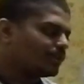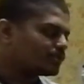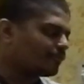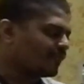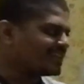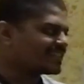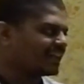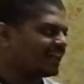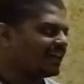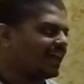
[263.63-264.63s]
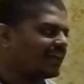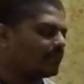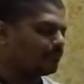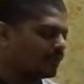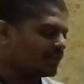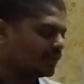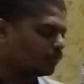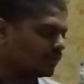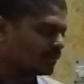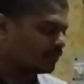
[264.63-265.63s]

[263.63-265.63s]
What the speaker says: So if I say at a particular